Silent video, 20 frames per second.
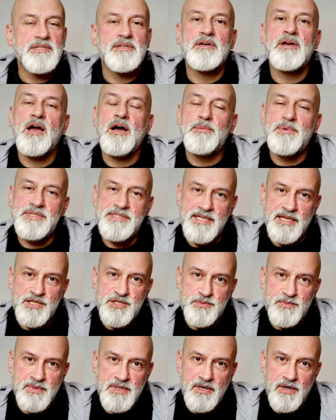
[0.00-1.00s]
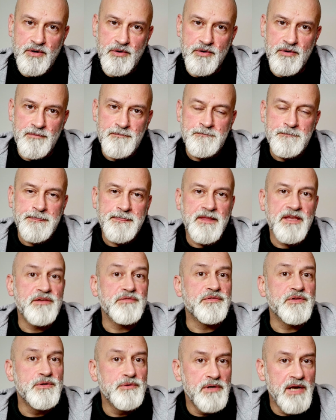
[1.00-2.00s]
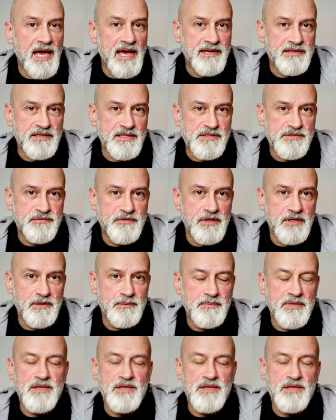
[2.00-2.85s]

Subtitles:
in the comment section below if you like this film,